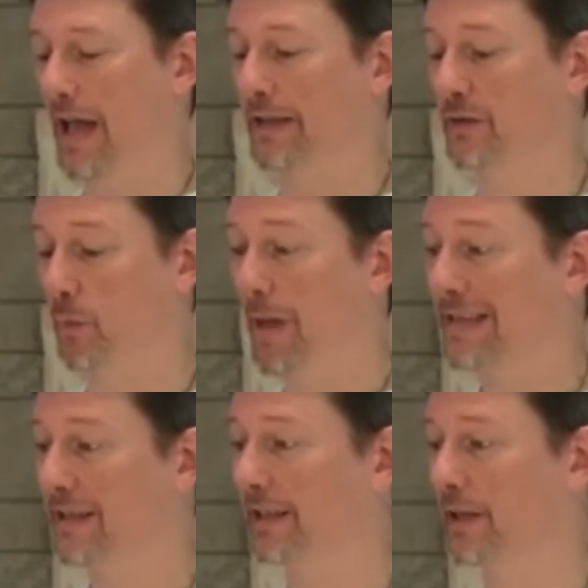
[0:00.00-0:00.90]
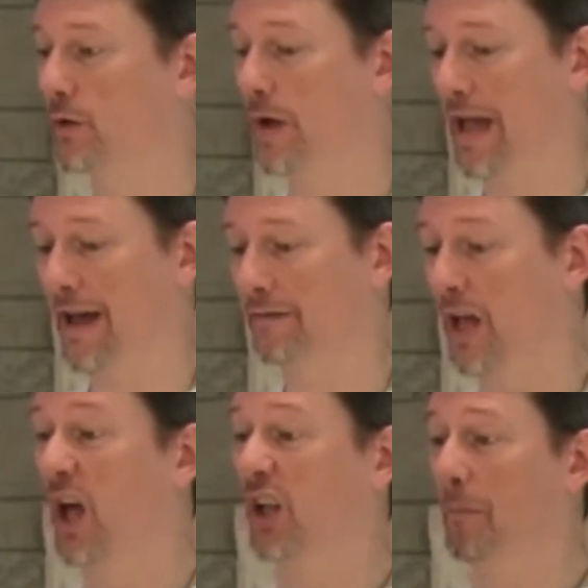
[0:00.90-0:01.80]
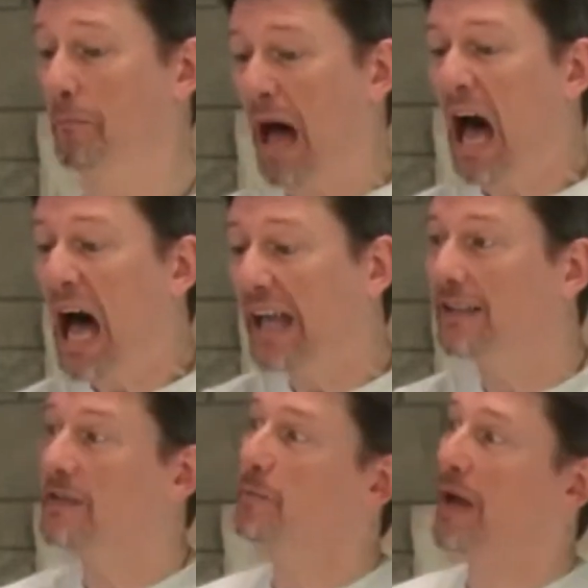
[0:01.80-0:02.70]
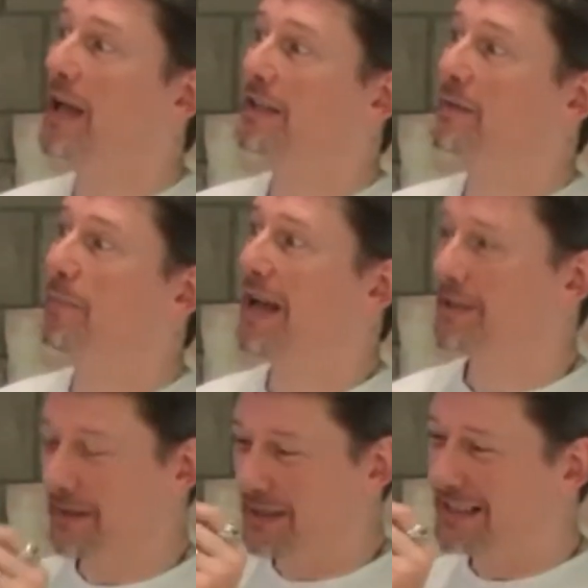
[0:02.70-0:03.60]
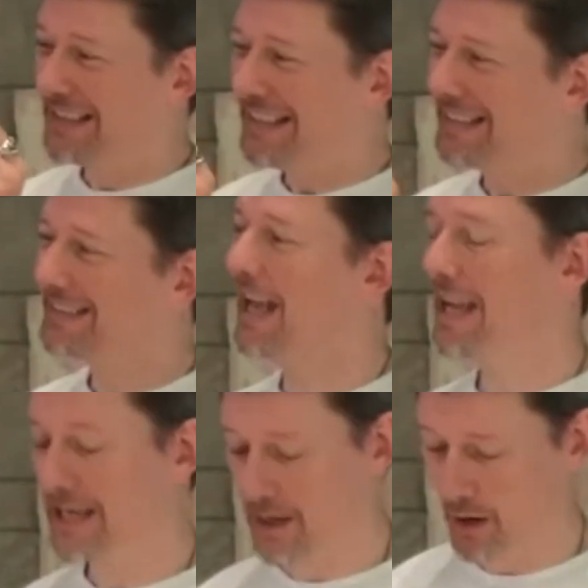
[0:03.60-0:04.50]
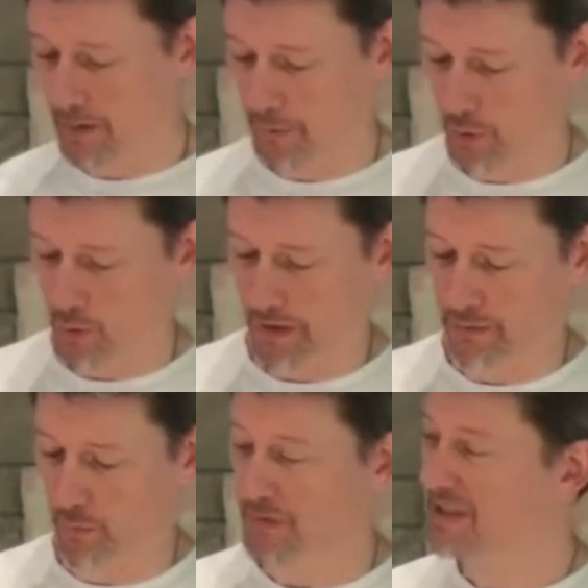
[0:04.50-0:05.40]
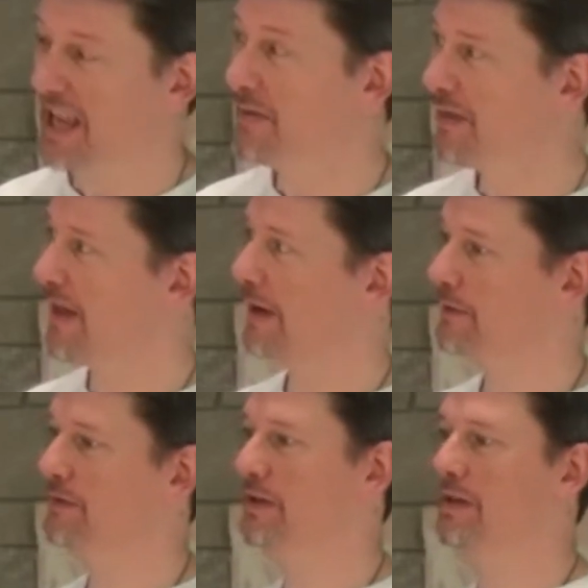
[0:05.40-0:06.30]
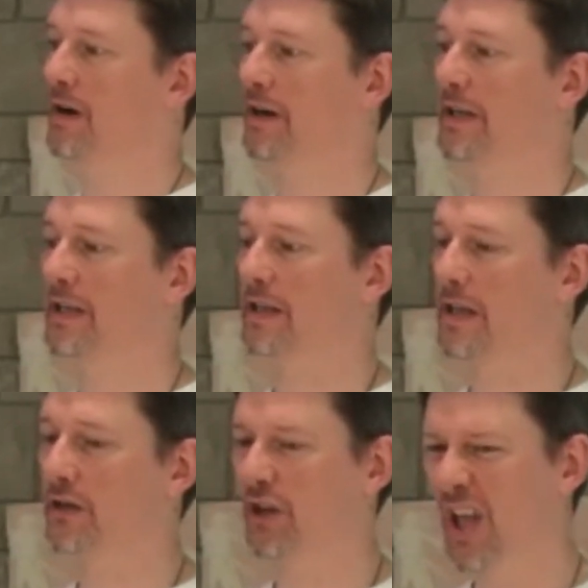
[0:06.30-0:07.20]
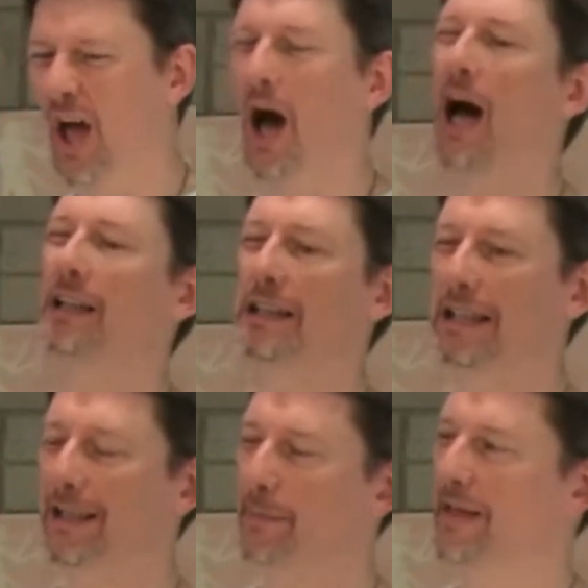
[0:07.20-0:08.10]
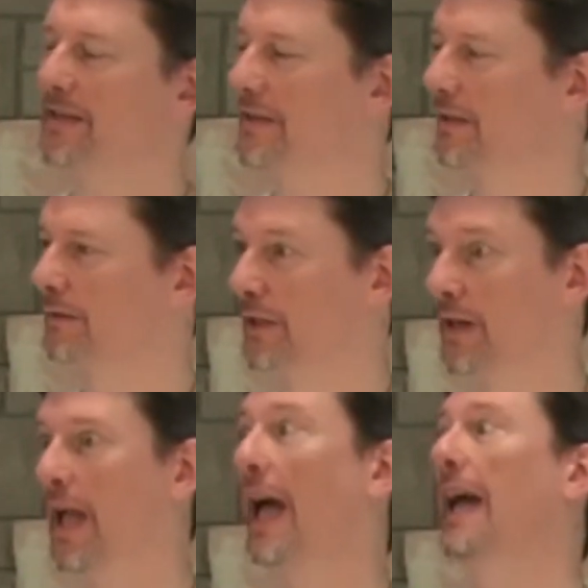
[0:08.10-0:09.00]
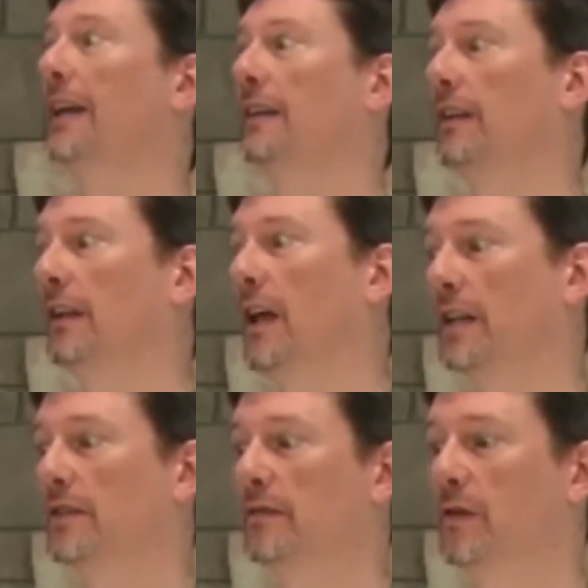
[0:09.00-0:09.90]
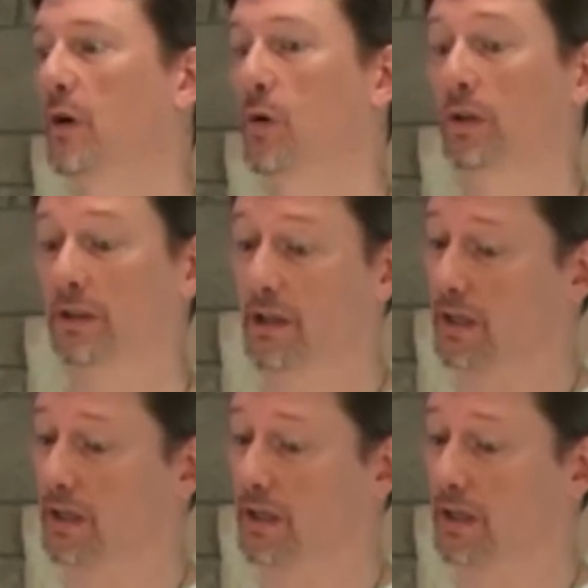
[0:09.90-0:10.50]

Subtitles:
And so basically you have piles and piles and piles of these little tiny copper coins worth 10,000 denarii each, a little bit of silver, and lots of gold.